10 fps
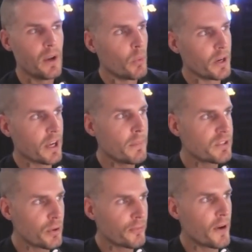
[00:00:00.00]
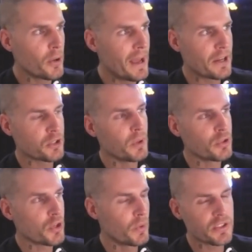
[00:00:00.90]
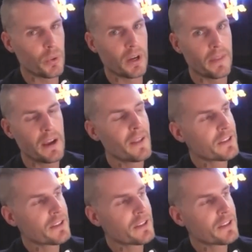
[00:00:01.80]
When it comes to your funnel attribution, what's going on there,